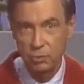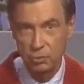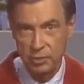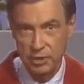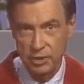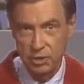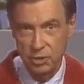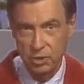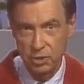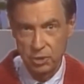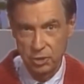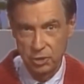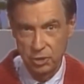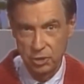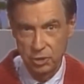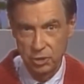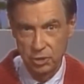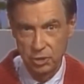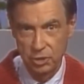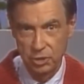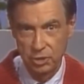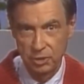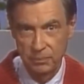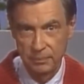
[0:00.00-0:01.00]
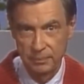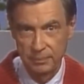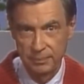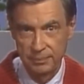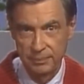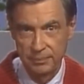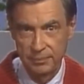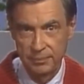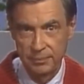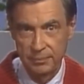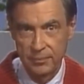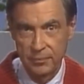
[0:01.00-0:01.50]
with him, but it gave him
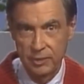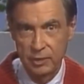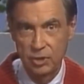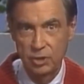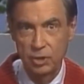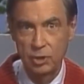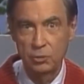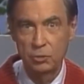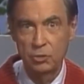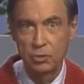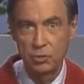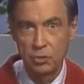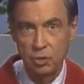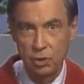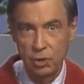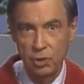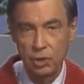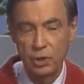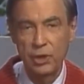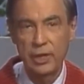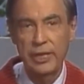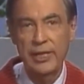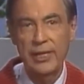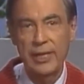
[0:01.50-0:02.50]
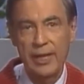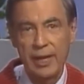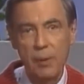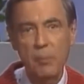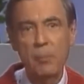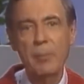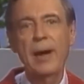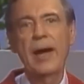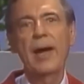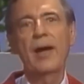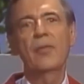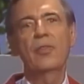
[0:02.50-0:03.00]
purpose. He
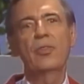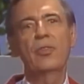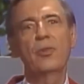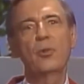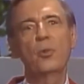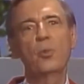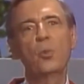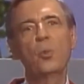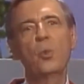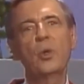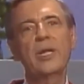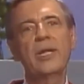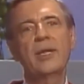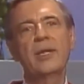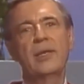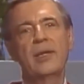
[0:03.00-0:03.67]
later addressed